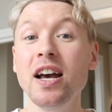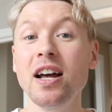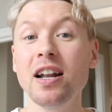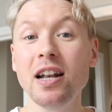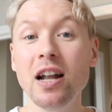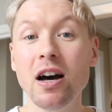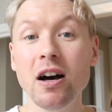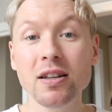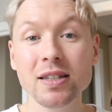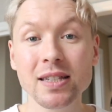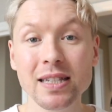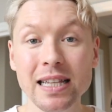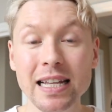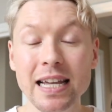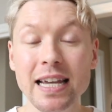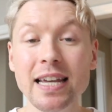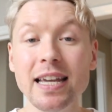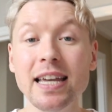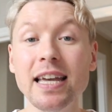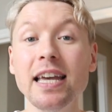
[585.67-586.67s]

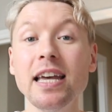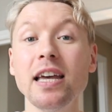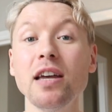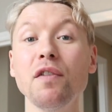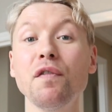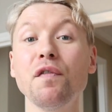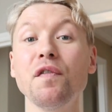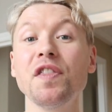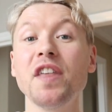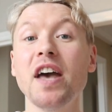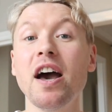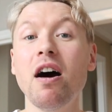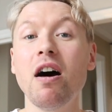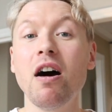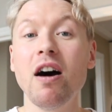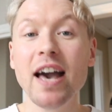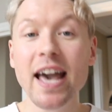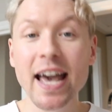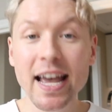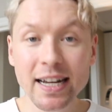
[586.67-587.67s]
Lastly, if there
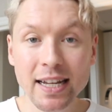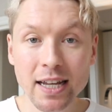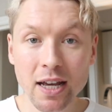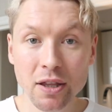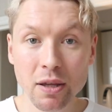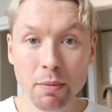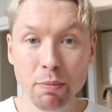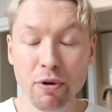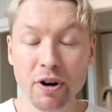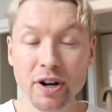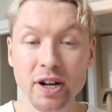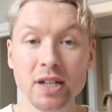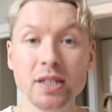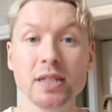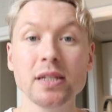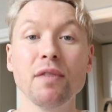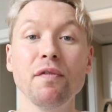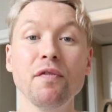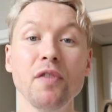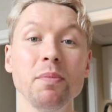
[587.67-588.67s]
are any other
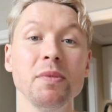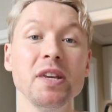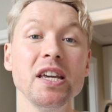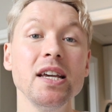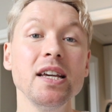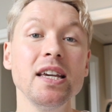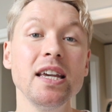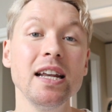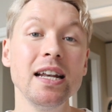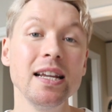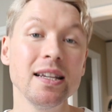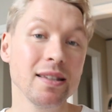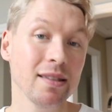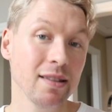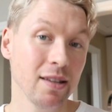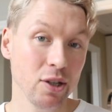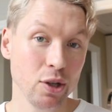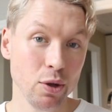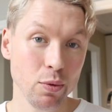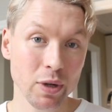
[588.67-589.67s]
products from the Inkey list
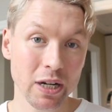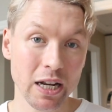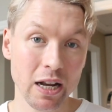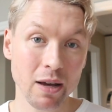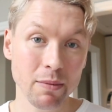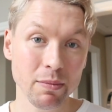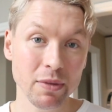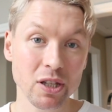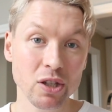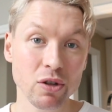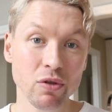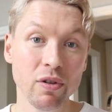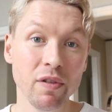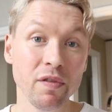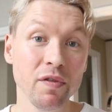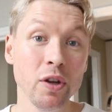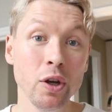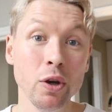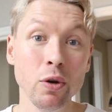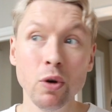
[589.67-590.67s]
that you would like me to
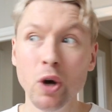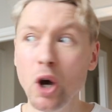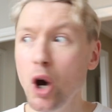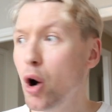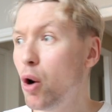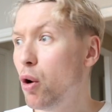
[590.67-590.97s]
review,